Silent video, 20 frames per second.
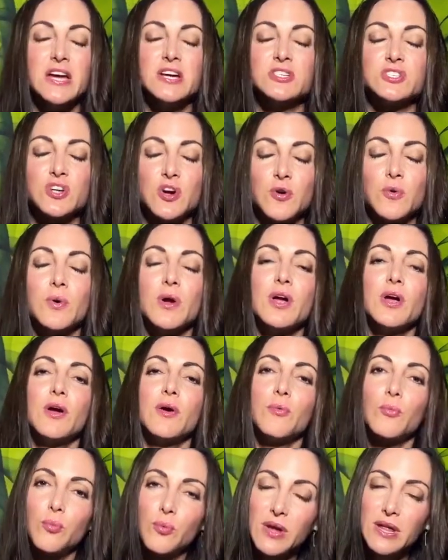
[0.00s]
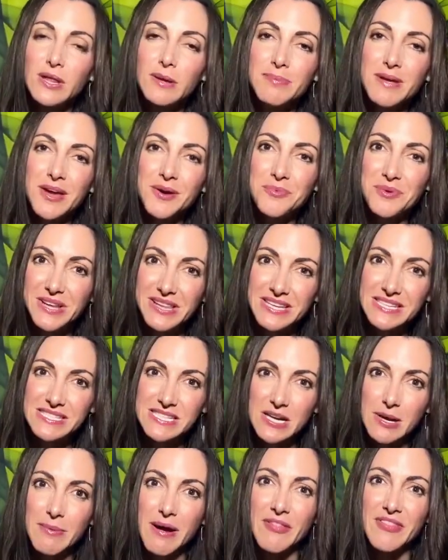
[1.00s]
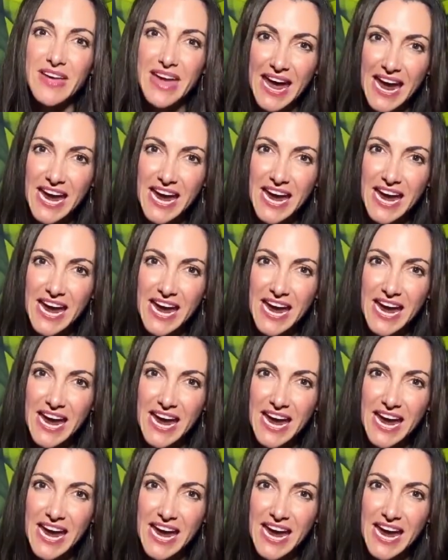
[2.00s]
So really being realistic about the